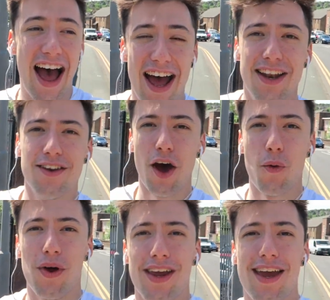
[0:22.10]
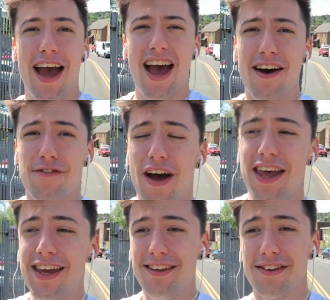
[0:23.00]
And we have
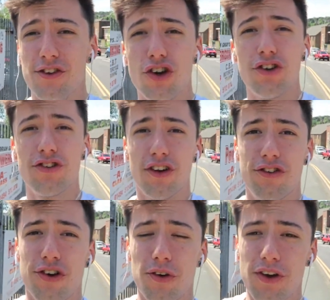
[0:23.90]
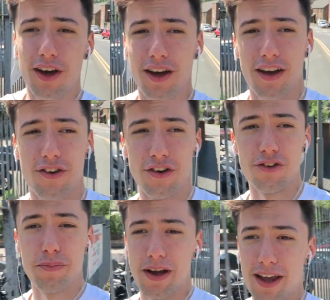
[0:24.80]
eaten just the tuna
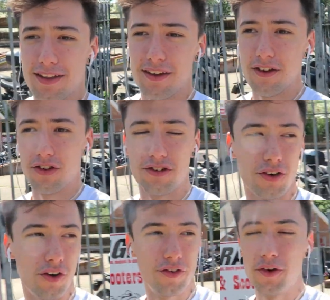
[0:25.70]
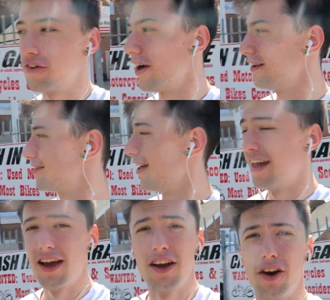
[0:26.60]
crunch baguette that you just saw from Greg's.
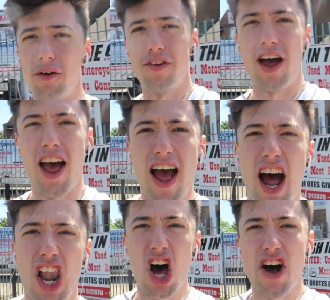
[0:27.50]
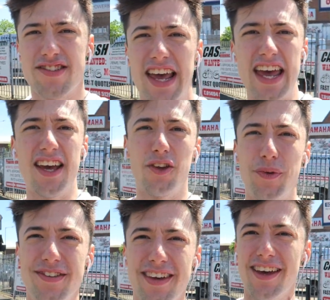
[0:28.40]
Got it with a latte, as
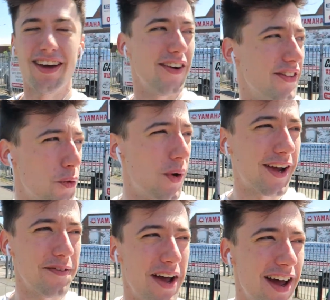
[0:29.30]
we say down in the Wycombe